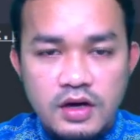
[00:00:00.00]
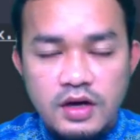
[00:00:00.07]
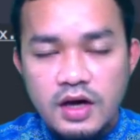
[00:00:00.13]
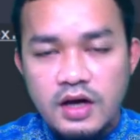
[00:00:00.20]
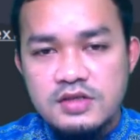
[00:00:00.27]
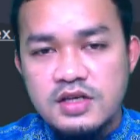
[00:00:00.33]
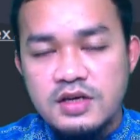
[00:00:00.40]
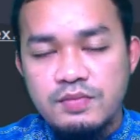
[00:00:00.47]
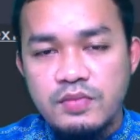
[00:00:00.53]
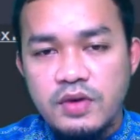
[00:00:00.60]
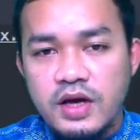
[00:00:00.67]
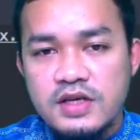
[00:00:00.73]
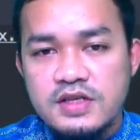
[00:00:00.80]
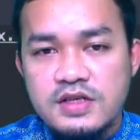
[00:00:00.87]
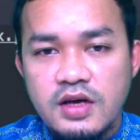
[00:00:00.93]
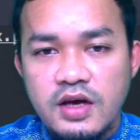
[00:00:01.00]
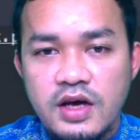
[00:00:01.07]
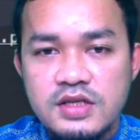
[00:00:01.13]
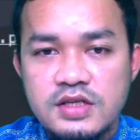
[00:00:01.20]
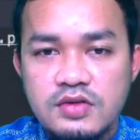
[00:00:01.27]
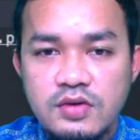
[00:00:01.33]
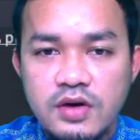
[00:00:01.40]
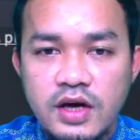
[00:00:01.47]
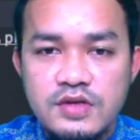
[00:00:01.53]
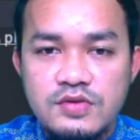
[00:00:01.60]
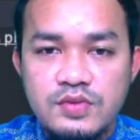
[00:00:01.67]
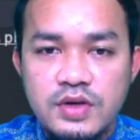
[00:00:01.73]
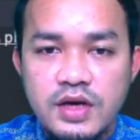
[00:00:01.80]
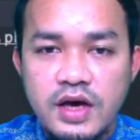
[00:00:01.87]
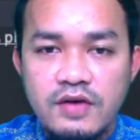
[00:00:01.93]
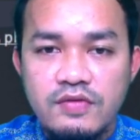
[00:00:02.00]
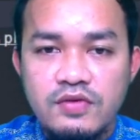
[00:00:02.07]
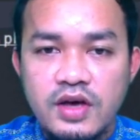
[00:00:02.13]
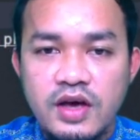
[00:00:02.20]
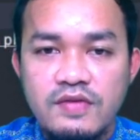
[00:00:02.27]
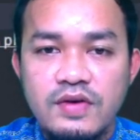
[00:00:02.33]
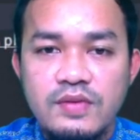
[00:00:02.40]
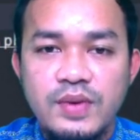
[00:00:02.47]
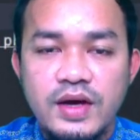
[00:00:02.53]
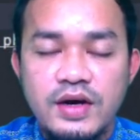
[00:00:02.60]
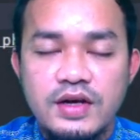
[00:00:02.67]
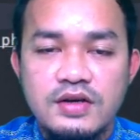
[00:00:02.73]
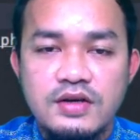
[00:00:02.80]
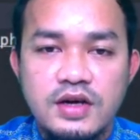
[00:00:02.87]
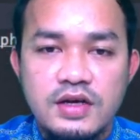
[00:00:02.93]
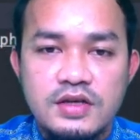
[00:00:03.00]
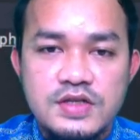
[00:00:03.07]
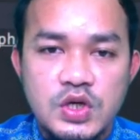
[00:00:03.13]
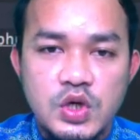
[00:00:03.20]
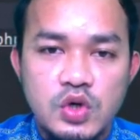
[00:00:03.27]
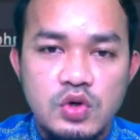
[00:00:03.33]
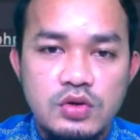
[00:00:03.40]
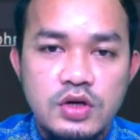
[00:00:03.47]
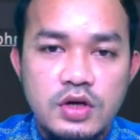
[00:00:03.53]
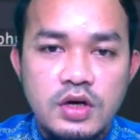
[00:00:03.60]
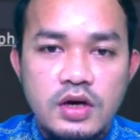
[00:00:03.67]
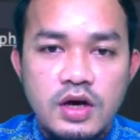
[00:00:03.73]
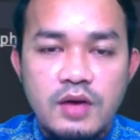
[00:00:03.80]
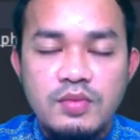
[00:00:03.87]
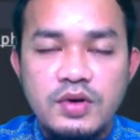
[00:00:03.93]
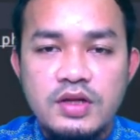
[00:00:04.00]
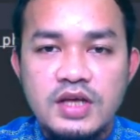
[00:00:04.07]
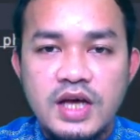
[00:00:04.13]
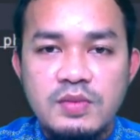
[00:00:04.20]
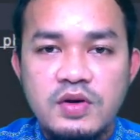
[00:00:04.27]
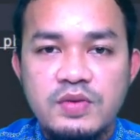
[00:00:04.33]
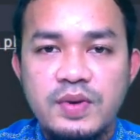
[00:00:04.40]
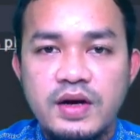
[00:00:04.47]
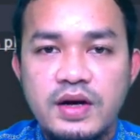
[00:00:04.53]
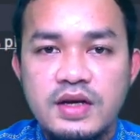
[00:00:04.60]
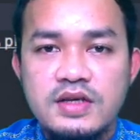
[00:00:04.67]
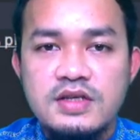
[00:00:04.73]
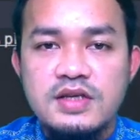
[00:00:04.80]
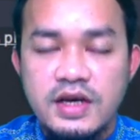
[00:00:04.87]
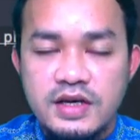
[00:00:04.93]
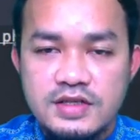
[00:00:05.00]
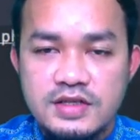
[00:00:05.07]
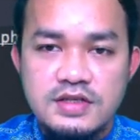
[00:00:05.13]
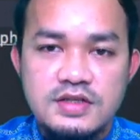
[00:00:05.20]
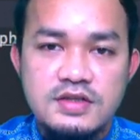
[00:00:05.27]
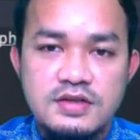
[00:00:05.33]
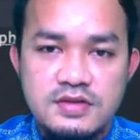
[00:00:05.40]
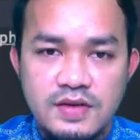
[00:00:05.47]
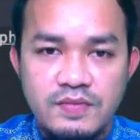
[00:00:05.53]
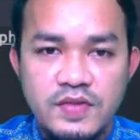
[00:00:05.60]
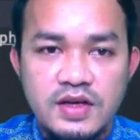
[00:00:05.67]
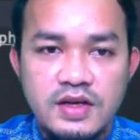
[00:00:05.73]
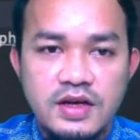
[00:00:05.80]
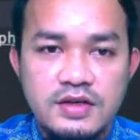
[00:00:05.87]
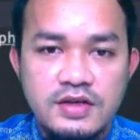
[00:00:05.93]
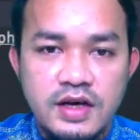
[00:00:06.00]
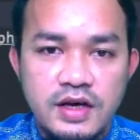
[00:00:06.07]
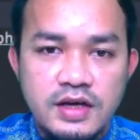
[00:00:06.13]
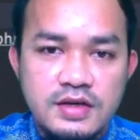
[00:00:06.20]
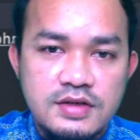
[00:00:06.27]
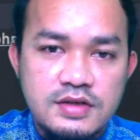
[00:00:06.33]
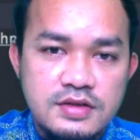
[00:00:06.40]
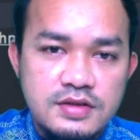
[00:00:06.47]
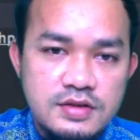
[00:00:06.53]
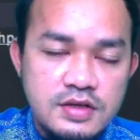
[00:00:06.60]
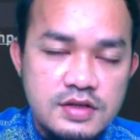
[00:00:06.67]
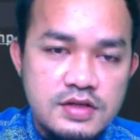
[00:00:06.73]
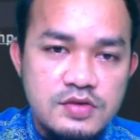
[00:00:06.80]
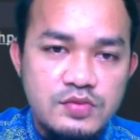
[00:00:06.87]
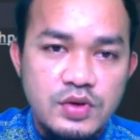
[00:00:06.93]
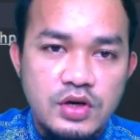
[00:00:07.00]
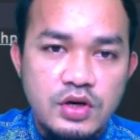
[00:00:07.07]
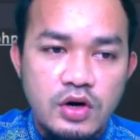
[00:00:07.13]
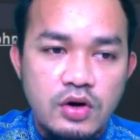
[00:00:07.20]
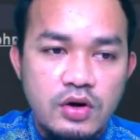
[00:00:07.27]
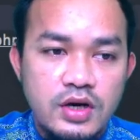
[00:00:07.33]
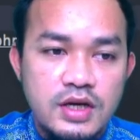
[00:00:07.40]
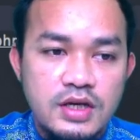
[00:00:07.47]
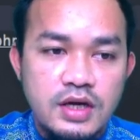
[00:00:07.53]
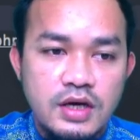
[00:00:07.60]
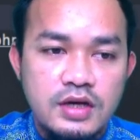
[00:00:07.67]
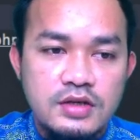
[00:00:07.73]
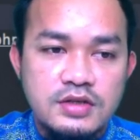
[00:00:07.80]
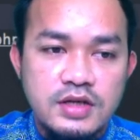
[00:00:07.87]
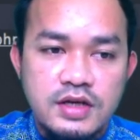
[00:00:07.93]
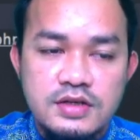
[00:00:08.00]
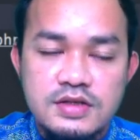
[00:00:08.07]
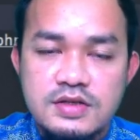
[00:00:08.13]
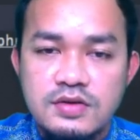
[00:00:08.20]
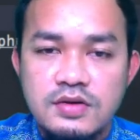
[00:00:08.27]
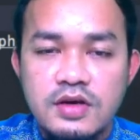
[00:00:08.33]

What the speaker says: Example, as we have a parent, right? So everything about parent is us, something like that. This is we call inheritance.